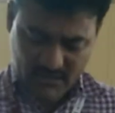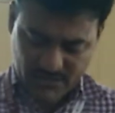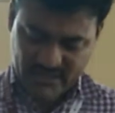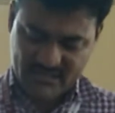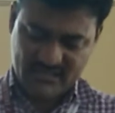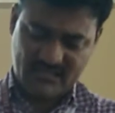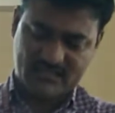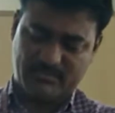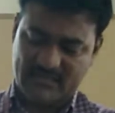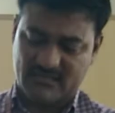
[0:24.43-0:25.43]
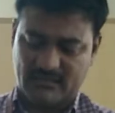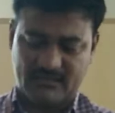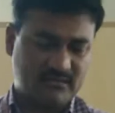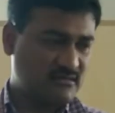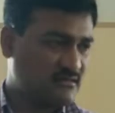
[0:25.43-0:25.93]
you can see this muscle.
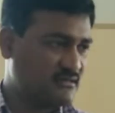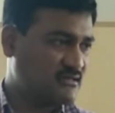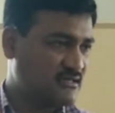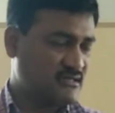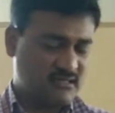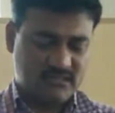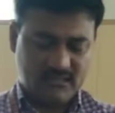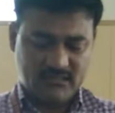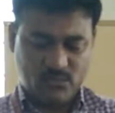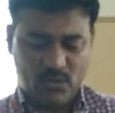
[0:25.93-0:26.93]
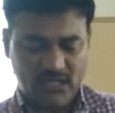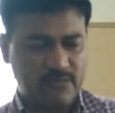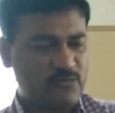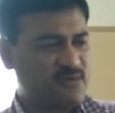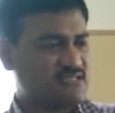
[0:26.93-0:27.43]
What
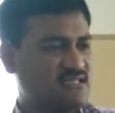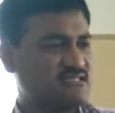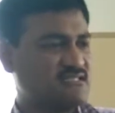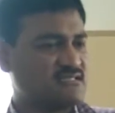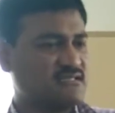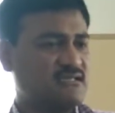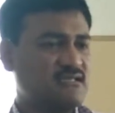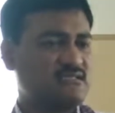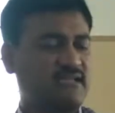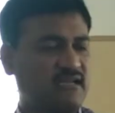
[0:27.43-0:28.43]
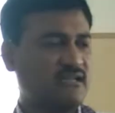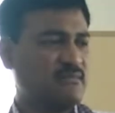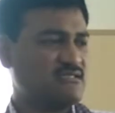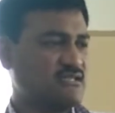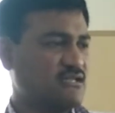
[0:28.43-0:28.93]
type of muscle is this? Skeletal
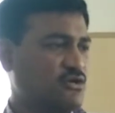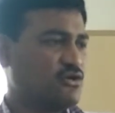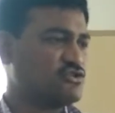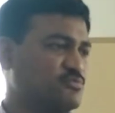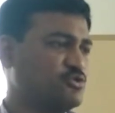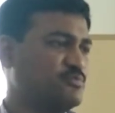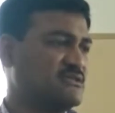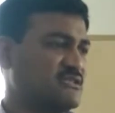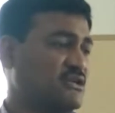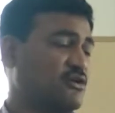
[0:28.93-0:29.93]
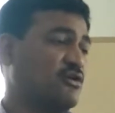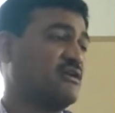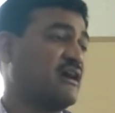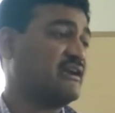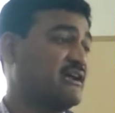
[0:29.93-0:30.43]
muscle or smooth muscle or
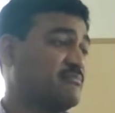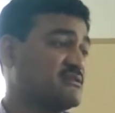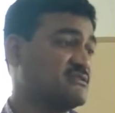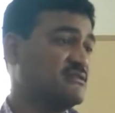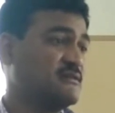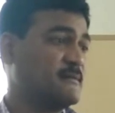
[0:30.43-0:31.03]
cardiac muscle?